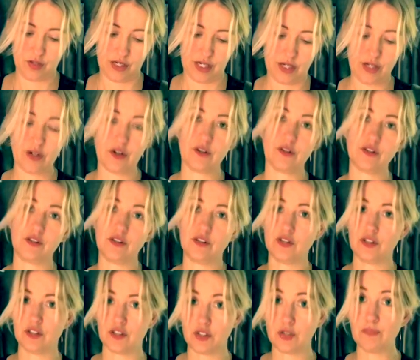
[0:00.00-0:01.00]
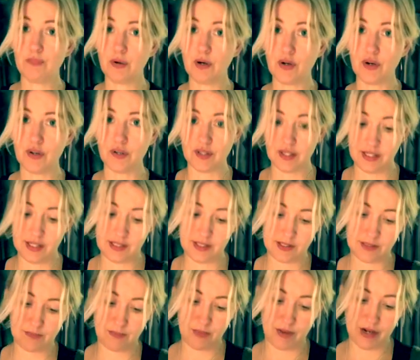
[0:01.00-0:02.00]
in order to support
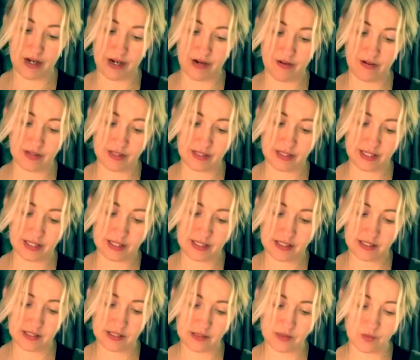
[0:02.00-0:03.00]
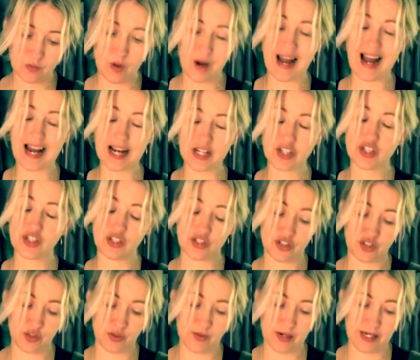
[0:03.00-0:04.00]
these priorities? What
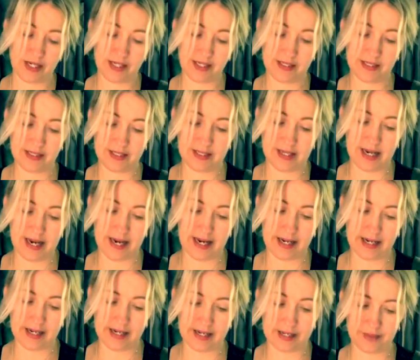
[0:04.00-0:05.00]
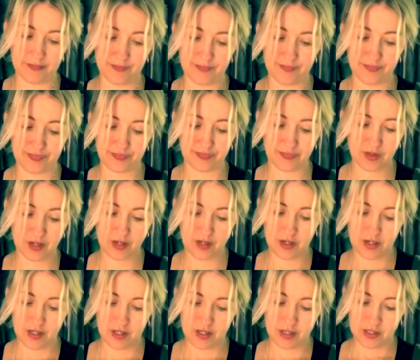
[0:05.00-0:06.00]
actions do I need to take?
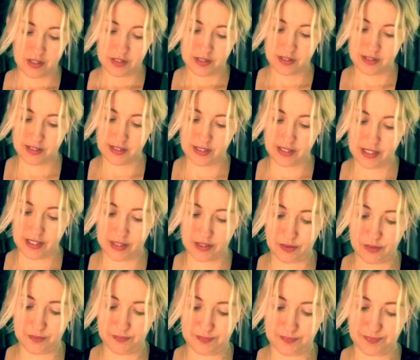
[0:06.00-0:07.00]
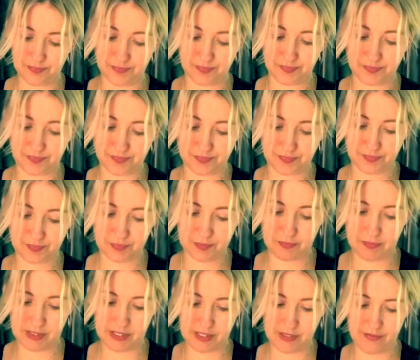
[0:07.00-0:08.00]
So,
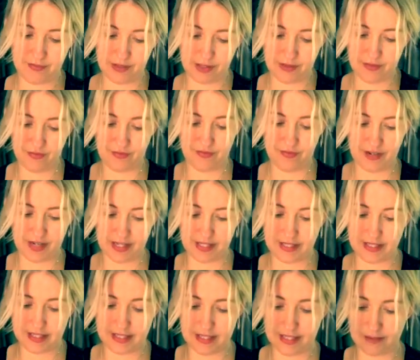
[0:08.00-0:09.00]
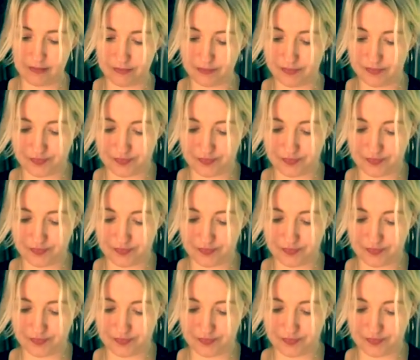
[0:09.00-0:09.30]
let me see if I can find it.